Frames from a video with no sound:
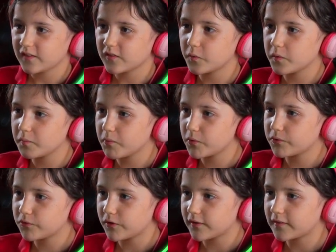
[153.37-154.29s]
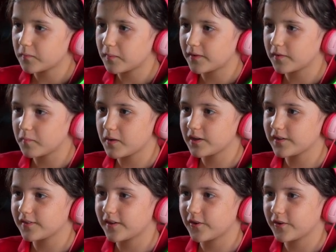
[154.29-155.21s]
So we both dressed up as Among
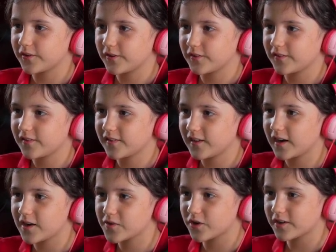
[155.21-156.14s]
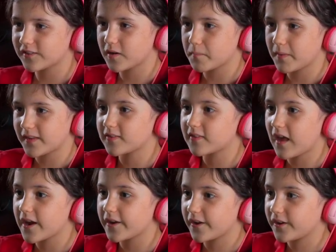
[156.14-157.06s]
Us characters. And I dressed up as
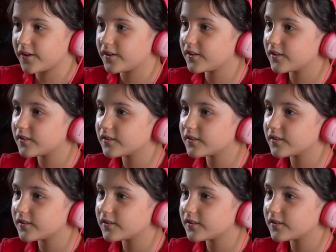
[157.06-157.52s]
cyan.